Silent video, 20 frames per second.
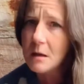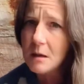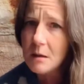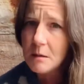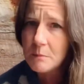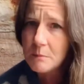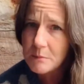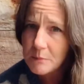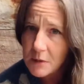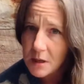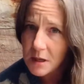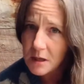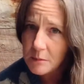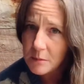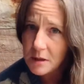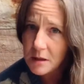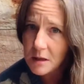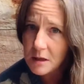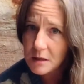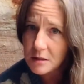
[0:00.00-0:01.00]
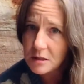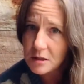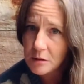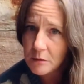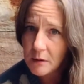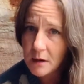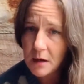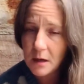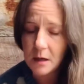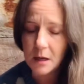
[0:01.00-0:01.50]
maybe that's
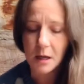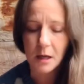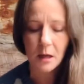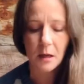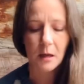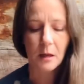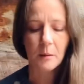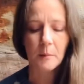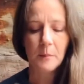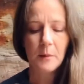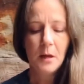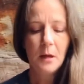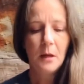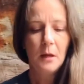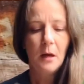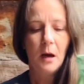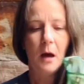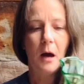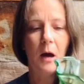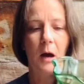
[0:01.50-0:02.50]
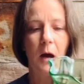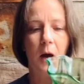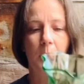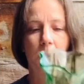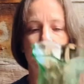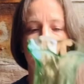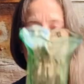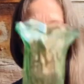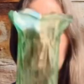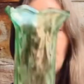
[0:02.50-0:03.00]
uranium.
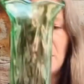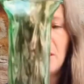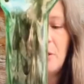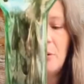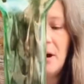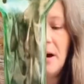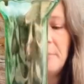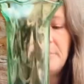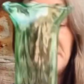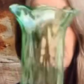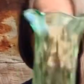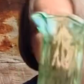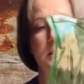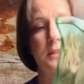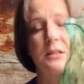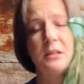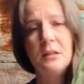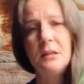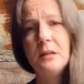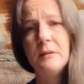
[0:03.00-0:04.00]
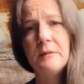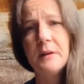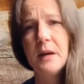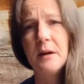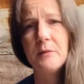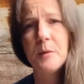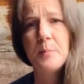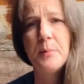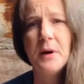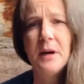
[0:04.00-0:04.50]
So I grabbed this. It didn't even have
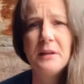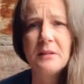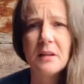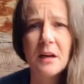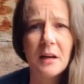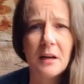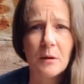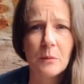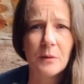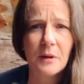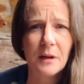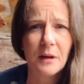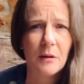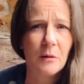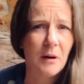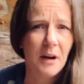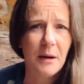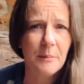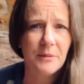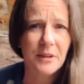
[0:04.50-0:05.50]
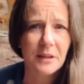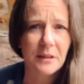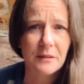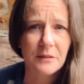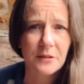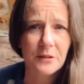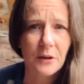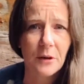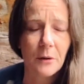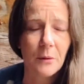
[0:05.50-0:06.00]
a price on it when I grabbed it.
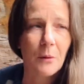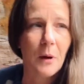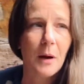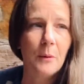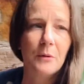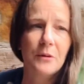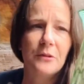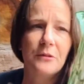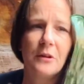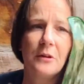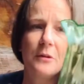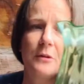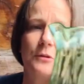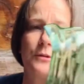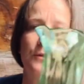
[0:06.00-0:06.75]
So I was a little